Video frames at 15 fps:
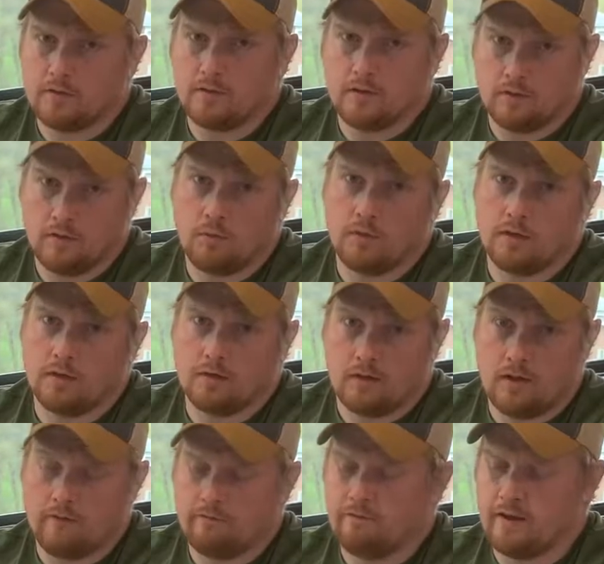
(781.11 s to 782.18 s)
and going a
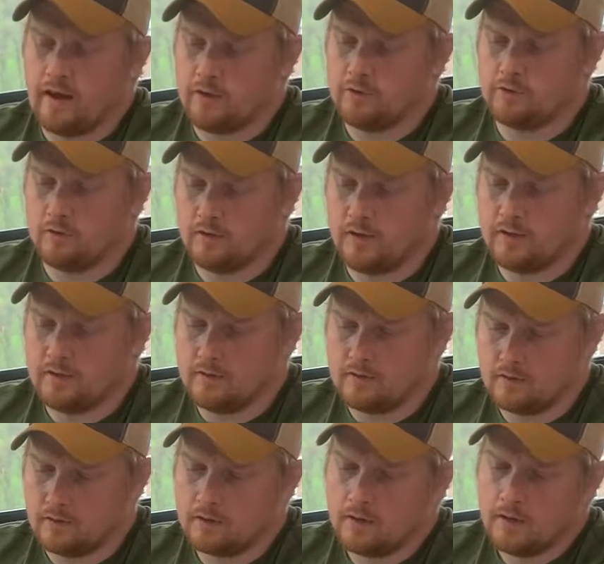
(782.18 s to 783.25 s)
lot faster, a lot
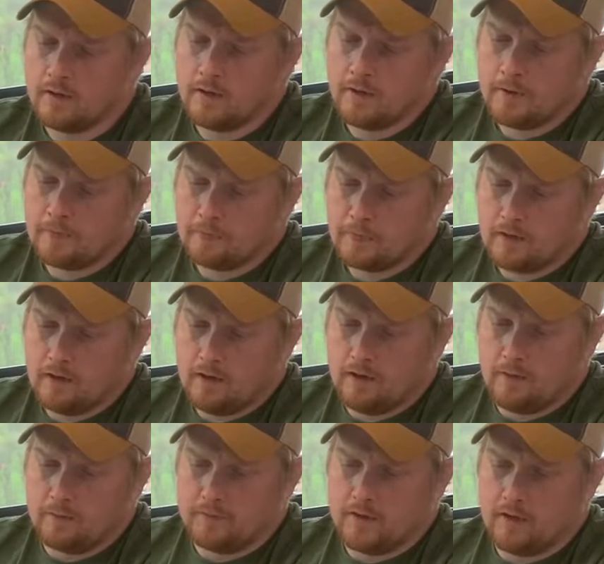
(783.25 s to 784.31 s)
easier.
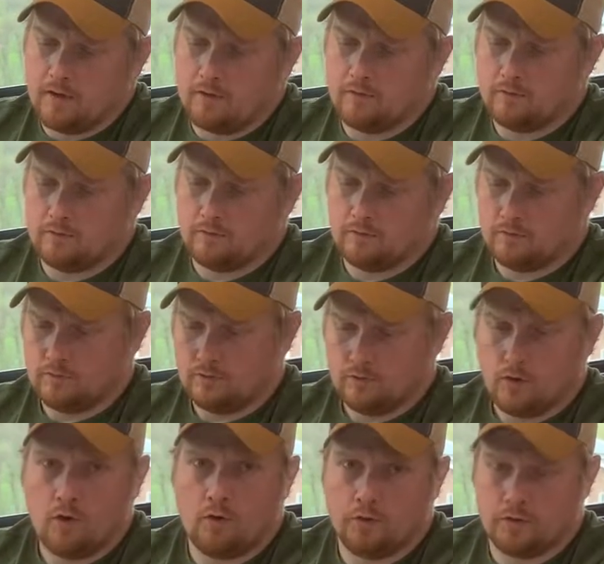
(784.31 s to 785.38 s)
Now,
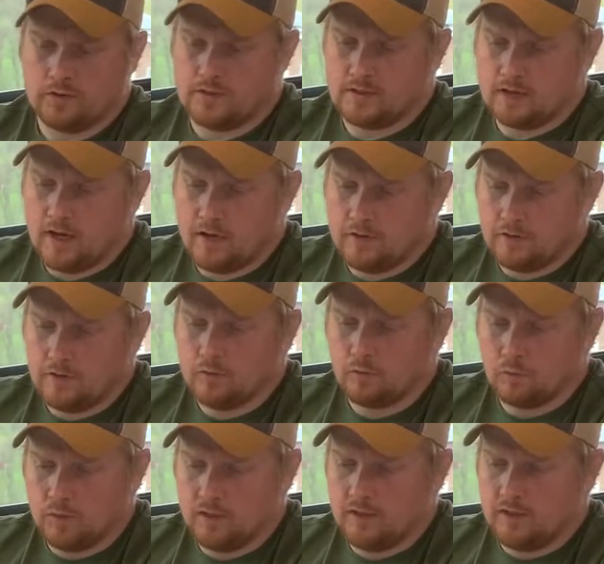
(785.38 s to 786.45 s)
all those together
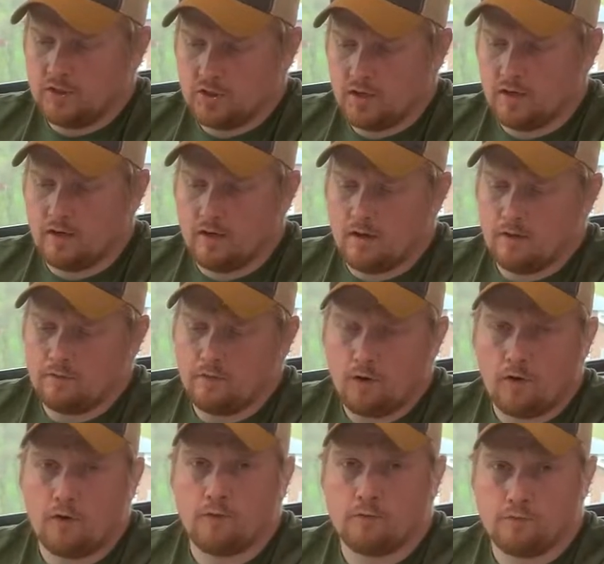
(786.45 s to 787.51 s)
really check off
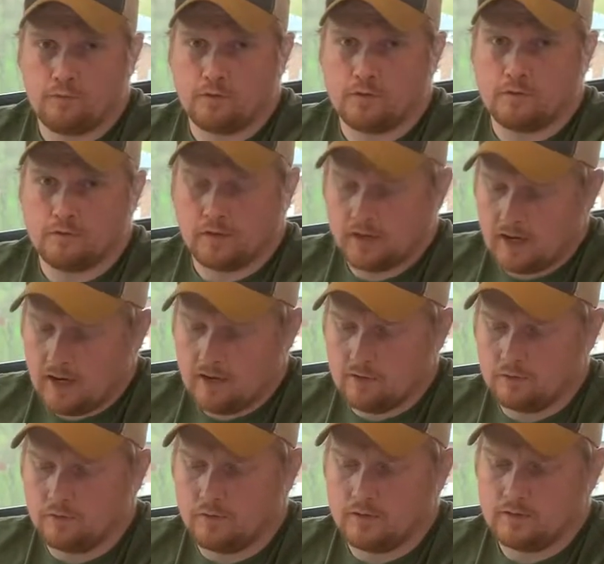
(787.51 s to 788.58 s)
all four of our
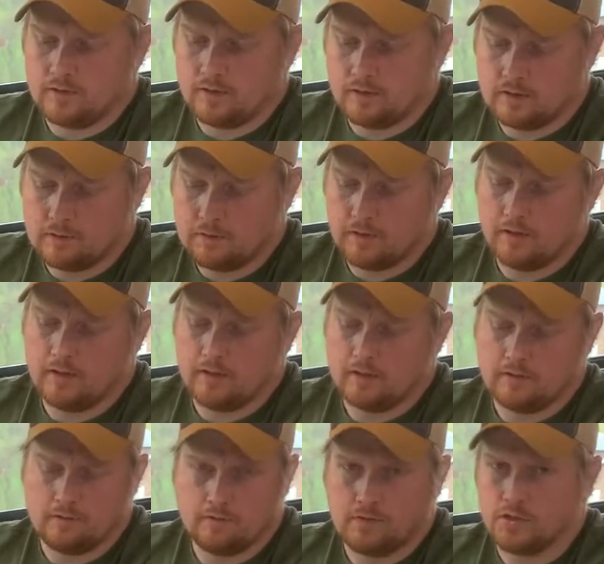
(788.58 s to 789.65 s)
categories: experience,
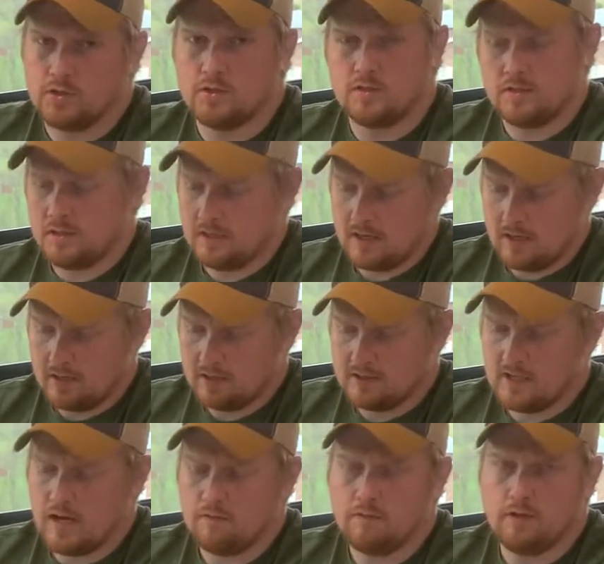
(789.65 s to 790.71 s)
efficiency,
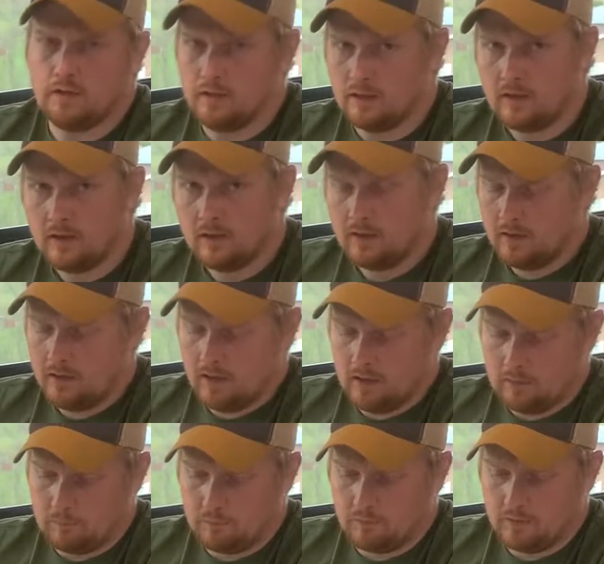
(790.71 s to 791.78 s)
safety,
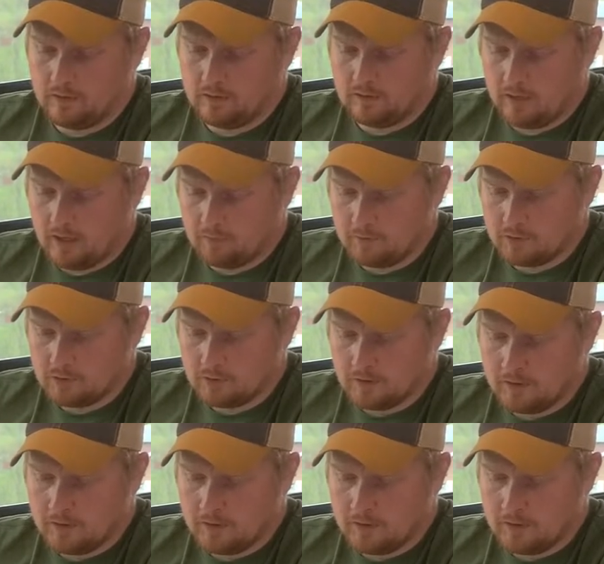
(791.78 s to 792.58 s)
and preventing damage.